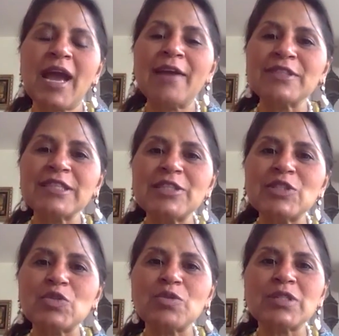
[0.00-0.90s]
I've seen
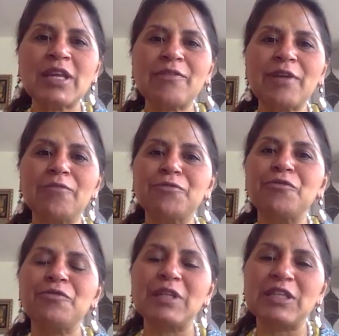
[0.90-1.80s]
students that have come
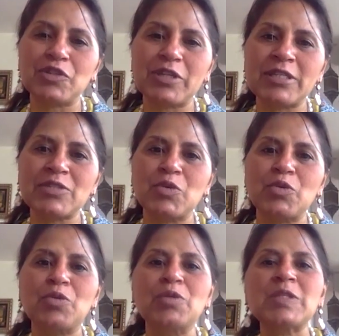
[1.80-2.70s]
from villages who
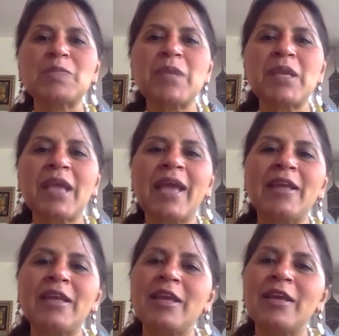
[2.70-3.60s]
couldn't speak
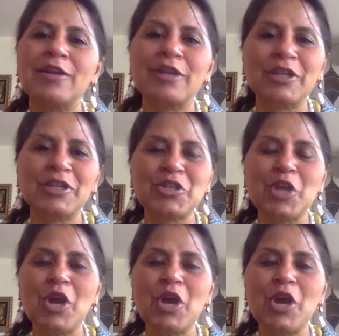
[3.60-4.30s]
any English